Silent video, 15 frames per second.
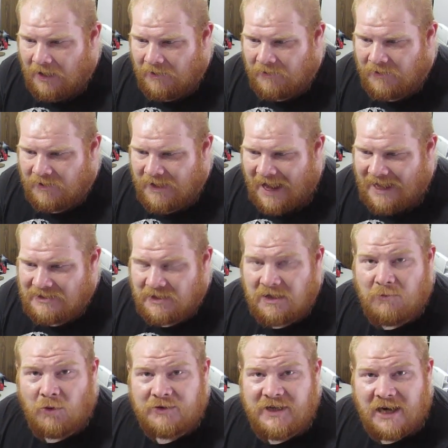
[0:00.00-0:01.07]
it adds a
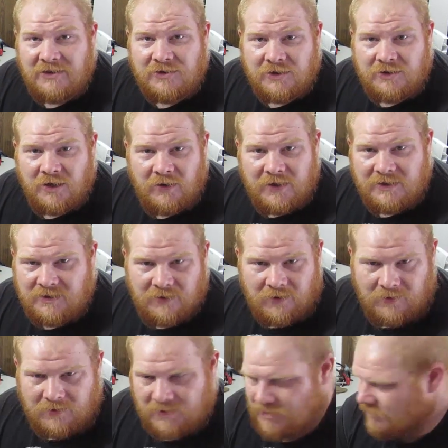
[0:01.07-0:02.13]
little more texture to it,
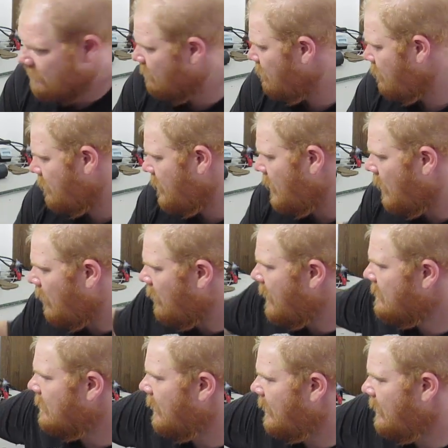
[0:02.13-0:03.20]
so it's,
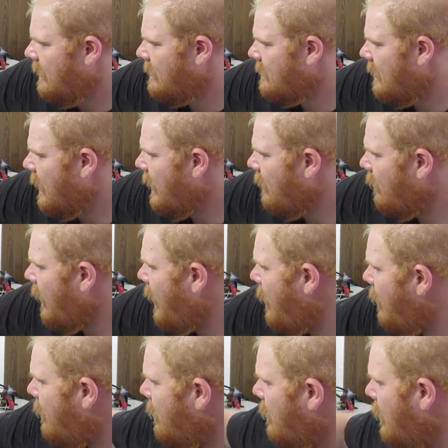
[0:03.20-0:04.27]
less likely to slide
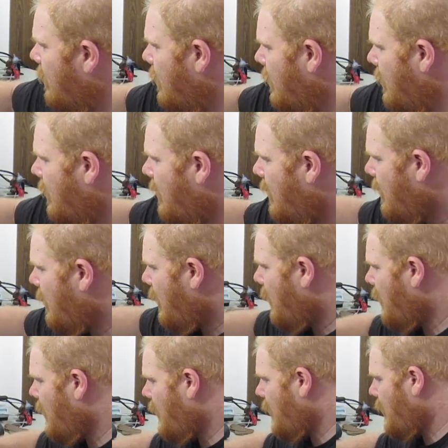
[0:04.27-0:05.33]
around.
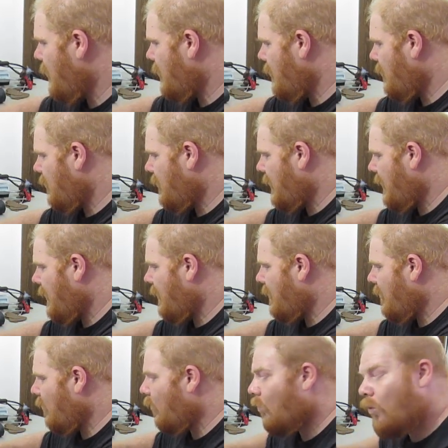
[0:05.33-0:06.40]
You'll need
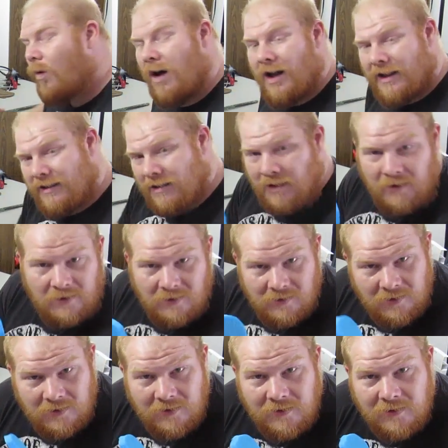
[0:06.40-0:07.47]

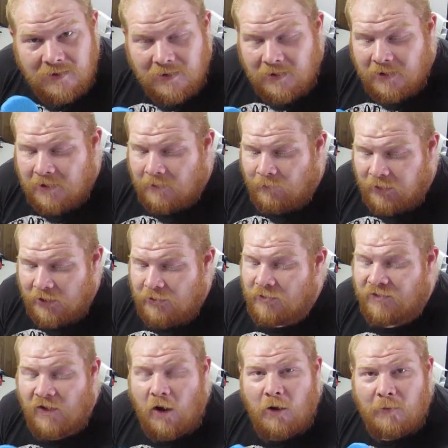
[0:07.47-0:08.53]
1 blue
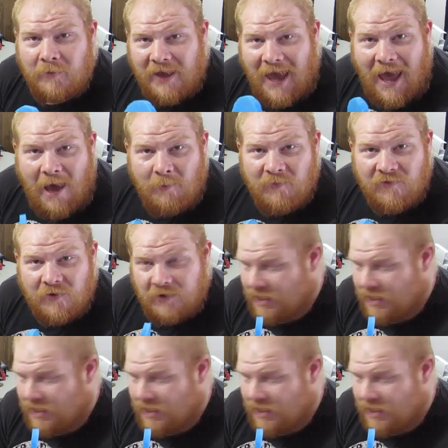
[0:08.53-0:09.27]
foam cap for